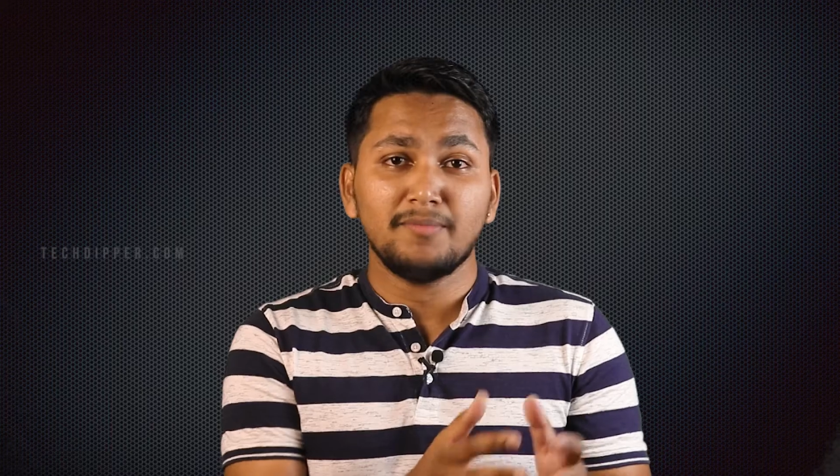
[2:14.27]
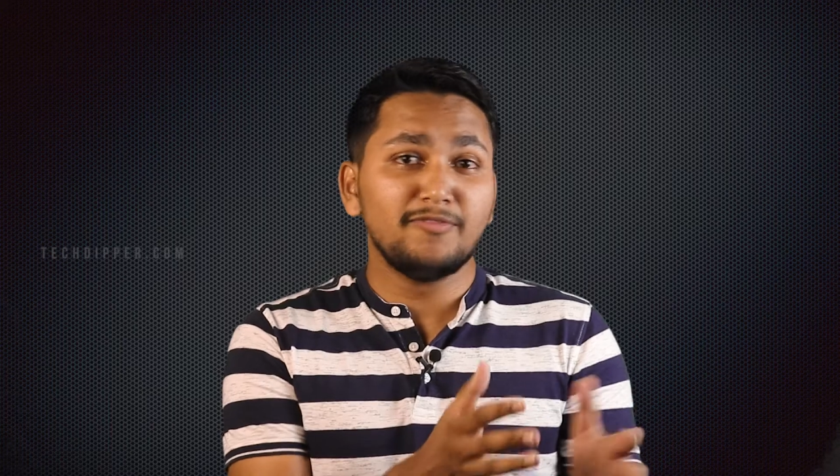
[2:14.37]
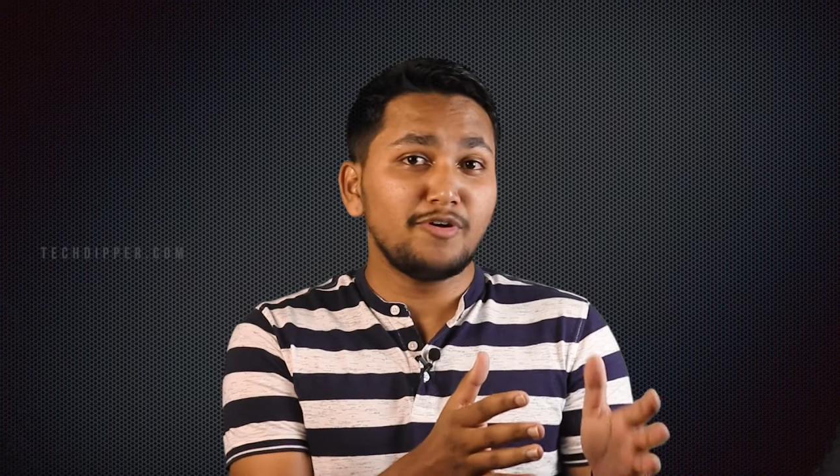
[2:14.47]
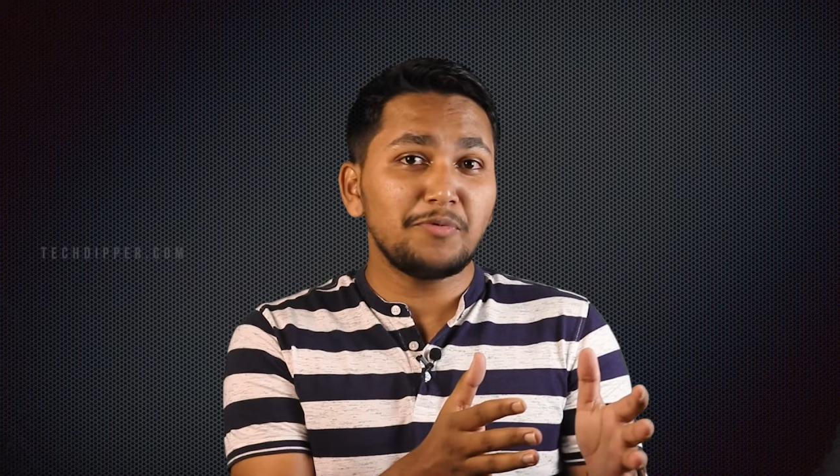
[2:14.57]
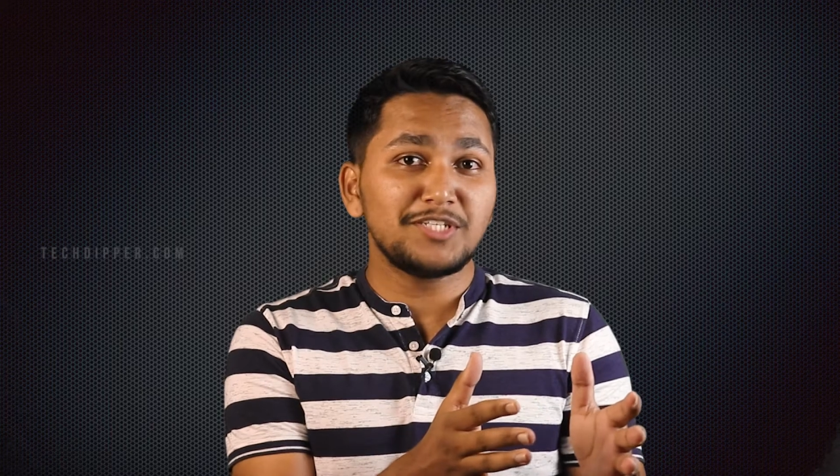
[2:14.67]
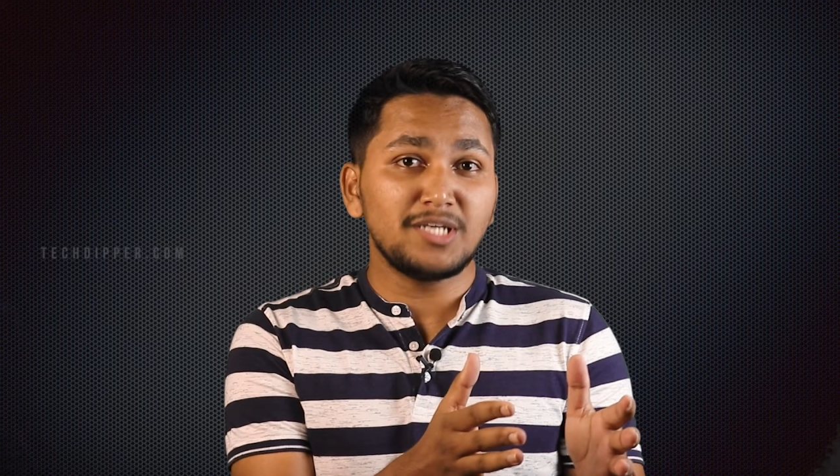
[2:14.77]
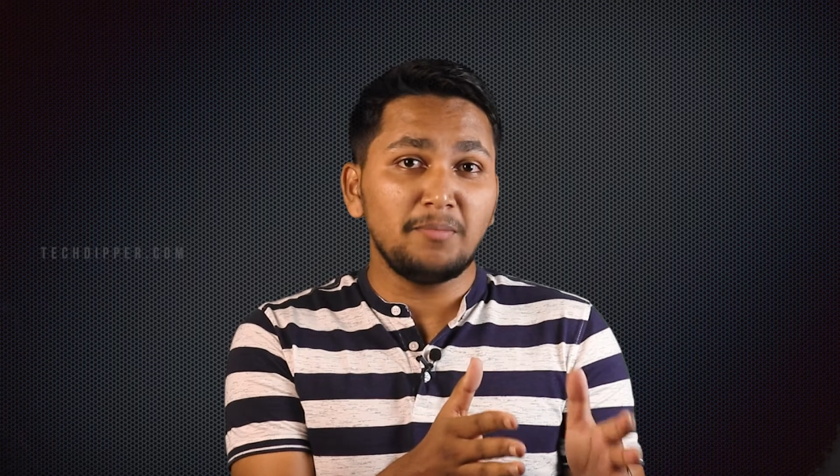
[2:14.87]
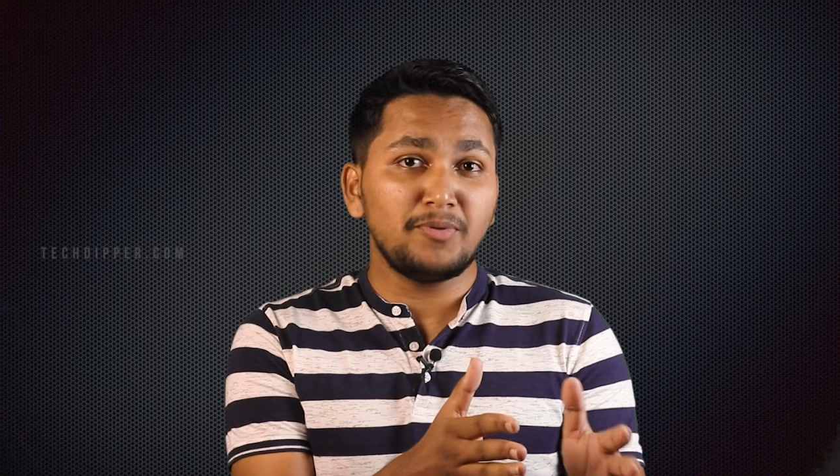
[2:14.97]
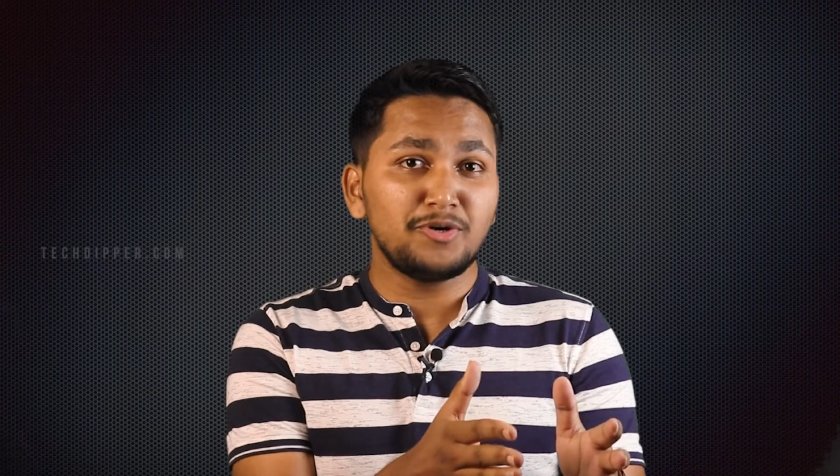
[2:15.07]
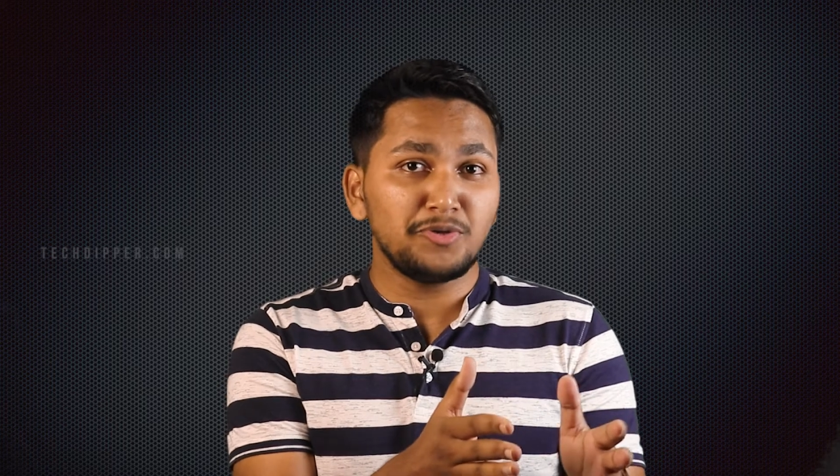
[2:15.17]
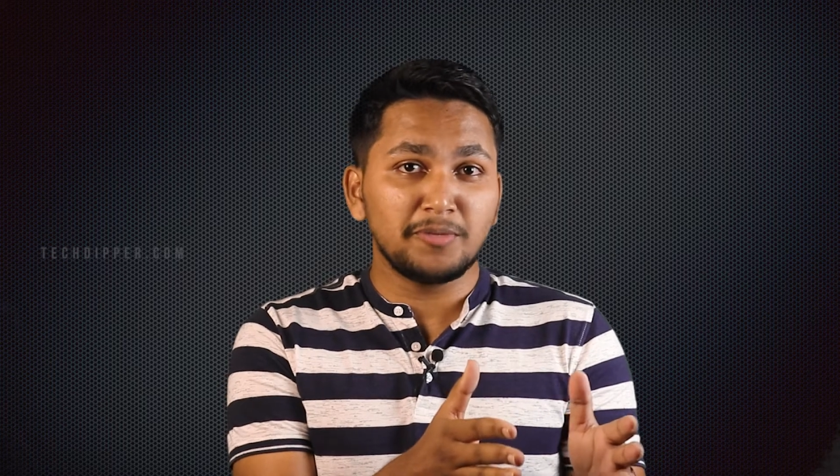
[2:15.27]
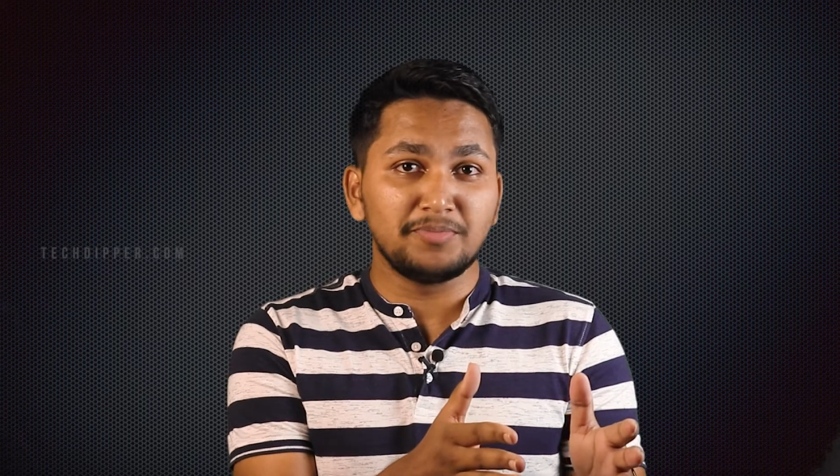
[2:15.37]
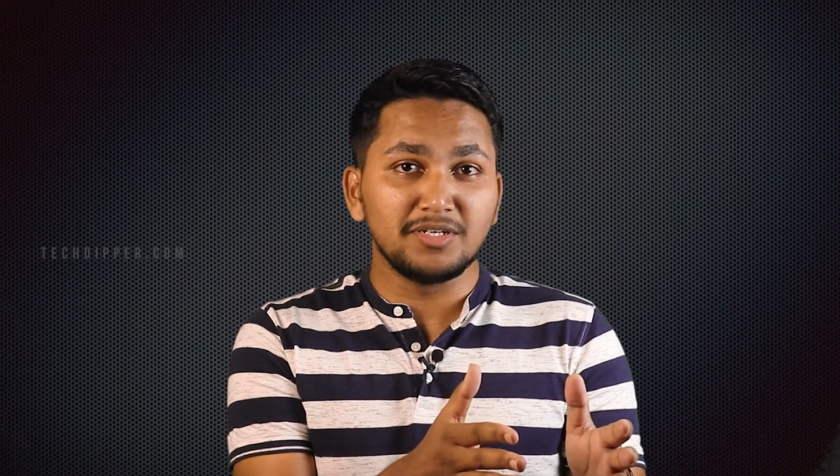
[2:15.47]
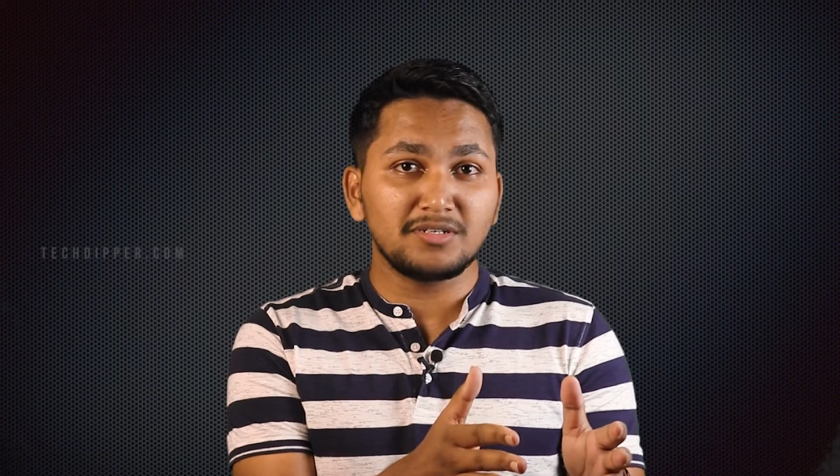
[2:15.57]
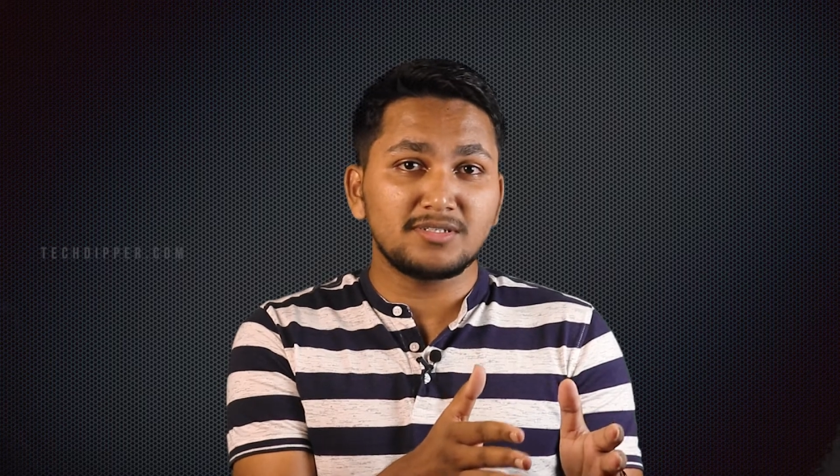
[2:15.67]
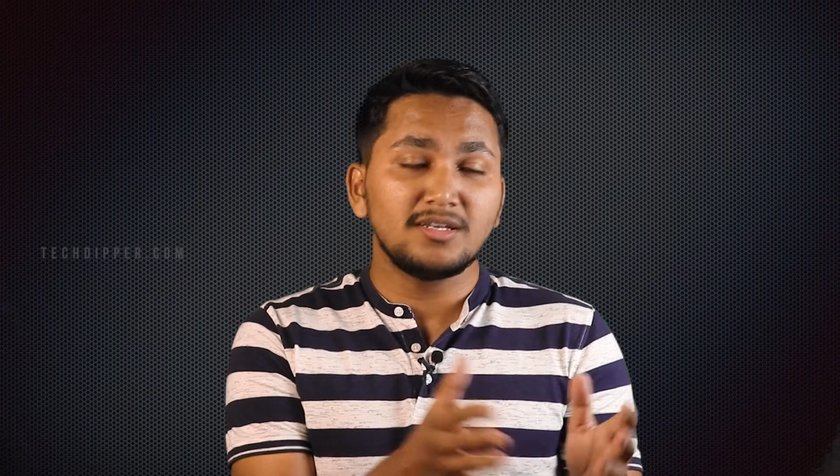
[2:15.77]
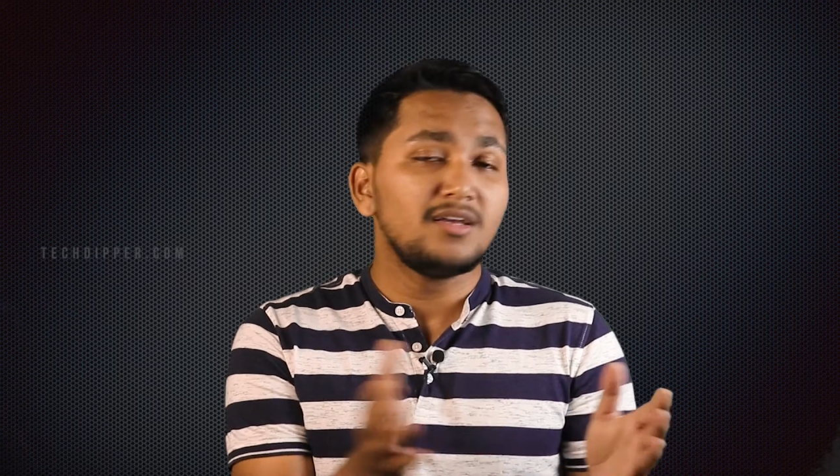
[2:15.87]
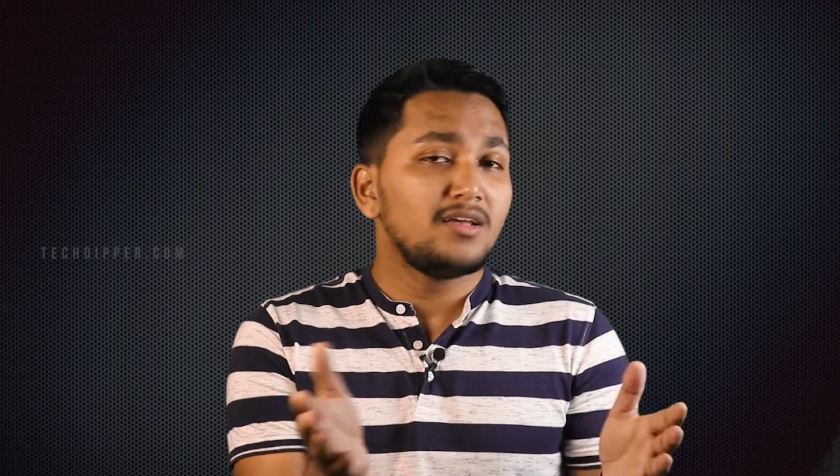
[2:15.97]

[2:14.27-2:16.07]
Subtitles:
Before we jump onto the perks,